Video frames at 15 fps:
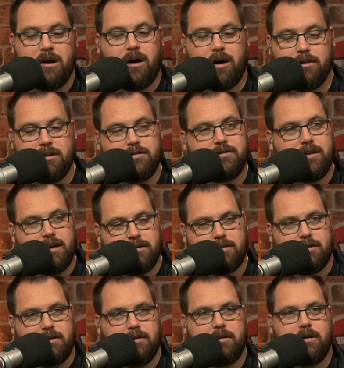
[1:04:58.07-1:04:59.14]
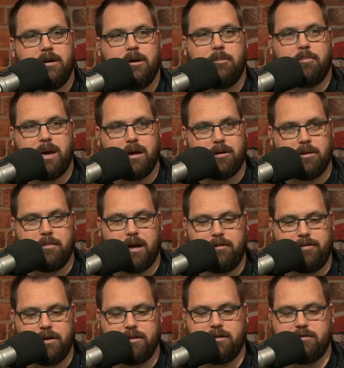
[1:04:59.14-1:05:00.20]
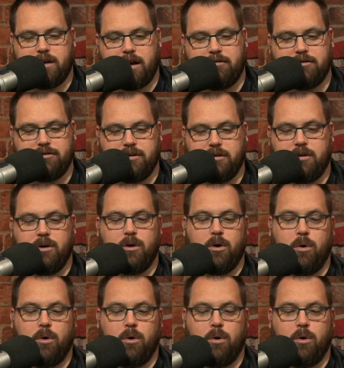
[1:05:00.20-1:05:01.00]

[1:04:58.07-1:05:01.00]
On the season, Baker Mayfield is averaging